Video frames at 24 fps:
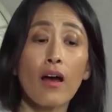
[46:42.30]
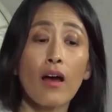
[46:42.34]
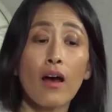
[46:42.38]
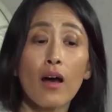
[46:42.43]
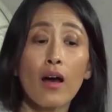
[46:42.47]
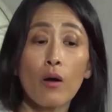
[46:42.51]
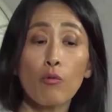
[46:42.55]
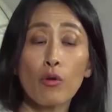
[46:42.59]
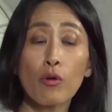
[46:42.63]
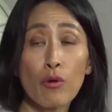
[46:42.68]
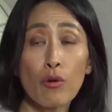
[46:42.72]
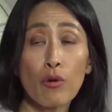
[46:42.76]

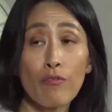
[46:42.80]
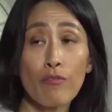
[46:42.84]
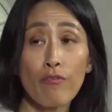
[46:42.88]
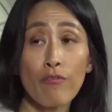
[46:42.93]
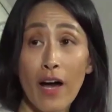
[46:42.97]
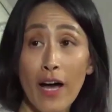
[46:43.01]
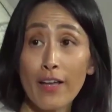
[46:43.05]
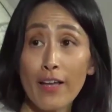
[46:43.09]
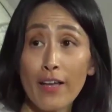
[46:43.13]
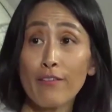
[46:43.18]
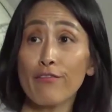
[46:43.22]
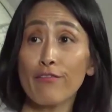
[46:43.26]
uh, we
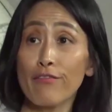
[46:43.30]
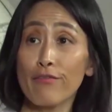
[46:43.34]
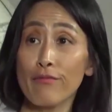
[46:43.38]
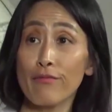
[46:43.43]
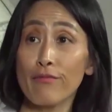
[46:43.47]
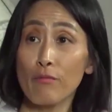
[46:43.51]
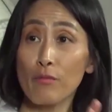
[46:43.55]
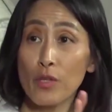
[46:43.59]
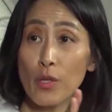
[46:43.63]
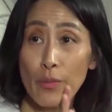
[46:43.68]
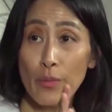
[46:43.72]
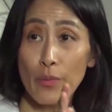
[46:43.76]
revive
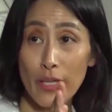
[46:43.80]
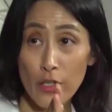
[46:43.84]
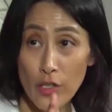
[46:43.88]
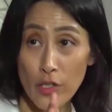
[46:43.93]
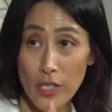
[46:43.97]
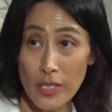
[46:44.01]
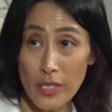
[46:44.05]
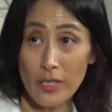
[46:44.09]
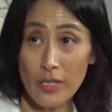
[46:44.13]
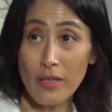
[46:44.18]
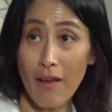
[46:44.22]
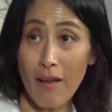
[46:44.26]
the
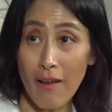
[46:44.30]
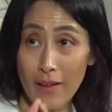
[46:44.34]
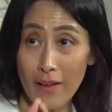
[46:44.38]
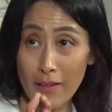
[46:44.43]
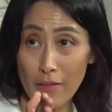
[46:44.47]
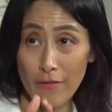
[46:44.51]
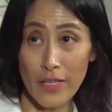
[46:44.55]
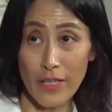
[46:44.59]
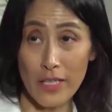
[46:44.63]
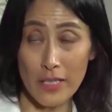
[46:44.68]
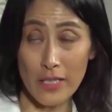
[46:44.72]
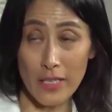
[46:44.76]
munitions
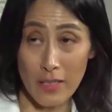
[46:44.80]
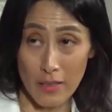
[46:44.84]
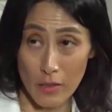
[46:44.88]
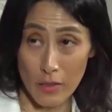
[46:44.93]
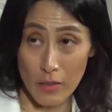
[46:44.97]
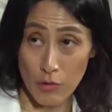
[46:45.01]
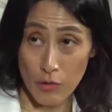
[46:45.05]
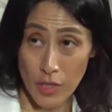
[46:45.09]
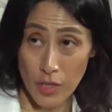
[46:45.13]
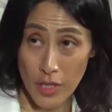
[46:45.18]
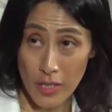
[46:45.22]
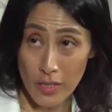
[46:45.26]
and defense
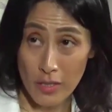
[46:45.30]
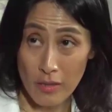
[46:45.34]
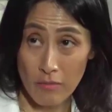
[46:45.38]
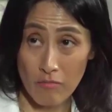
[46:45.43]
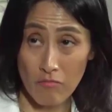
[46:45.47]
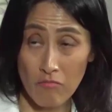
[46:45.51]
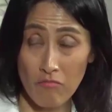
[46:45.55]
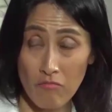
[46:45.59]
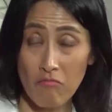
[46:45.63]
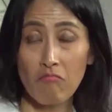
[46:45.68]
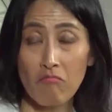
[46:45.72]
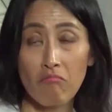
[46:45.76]

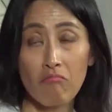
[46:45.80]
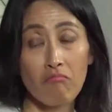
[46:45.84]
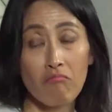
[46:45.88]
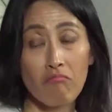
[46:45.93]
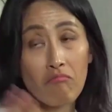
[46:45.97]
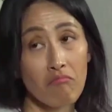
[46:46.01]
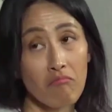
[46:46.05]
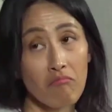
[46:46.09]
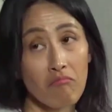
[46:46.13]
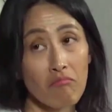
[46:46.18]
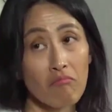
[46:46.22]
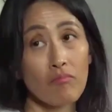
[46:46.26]
industries,
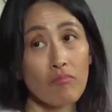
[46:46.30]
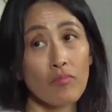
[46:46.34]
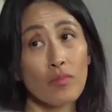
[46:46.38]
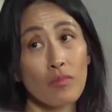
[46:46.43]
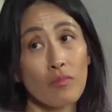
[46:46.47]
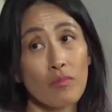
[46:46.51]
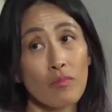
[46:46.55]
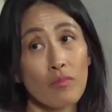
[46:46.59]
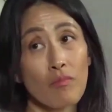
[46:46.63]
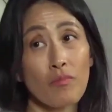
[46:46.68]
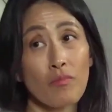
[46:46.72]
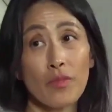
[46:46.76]

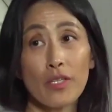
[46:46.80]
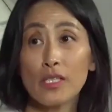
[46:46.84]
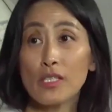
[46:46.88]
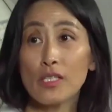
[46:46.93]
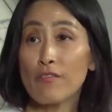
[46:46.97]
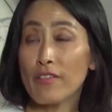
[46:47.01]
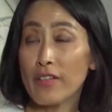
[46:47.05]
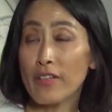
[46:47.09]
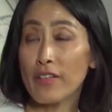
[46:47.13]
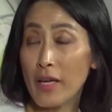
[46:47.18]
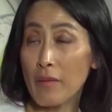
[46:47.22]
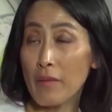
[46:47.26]
the
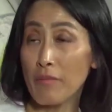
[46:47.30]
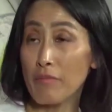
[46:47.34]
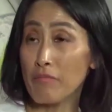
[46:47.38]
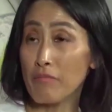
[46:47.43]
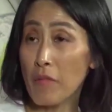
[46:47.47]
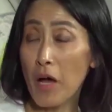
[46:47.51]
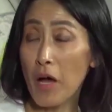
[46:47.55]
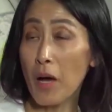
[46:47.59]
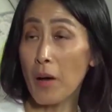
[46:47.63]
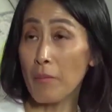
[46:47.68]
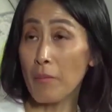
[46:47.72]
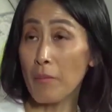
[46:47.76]

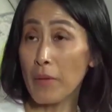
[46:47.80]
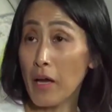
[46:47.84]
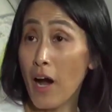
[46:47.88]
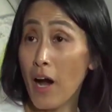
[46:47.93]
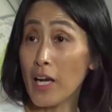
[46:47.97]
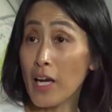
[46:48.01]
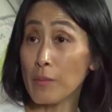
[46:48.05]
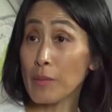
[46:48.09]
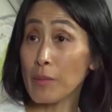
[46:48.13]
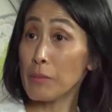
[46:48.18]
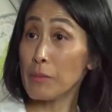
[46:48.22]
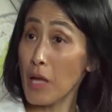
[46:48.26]
civilian um,
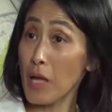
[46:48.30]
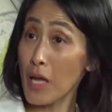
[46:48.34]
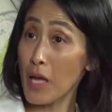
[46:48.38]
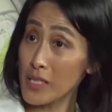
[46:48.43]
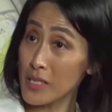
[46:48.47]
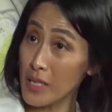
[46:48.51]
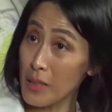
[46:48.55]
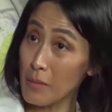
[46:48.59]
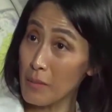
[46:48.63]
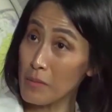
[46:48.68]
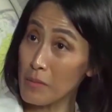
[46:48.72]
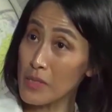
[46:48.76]
economy
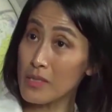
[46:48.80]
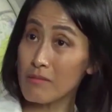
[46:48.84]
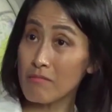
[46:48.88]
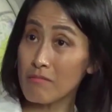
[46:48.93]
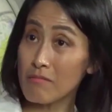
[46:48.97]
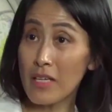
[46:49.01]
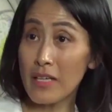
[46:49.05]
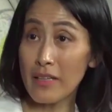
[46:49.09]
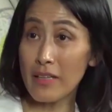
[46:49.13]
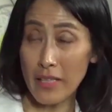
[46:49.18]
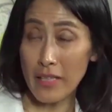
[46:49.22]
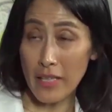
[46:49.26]
blossoms
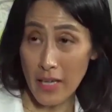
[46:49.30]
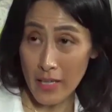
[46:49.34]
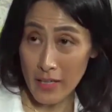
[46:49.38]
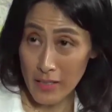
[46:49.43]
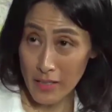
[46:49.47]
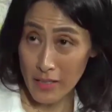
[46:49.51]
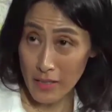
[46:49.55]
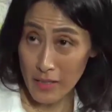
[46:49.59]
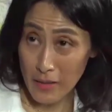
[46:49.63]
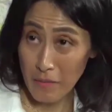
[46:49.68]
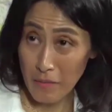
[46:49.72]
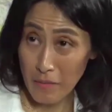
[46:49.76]
in the
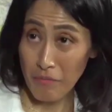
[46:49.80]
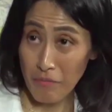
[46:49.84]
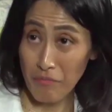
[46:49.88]
end. I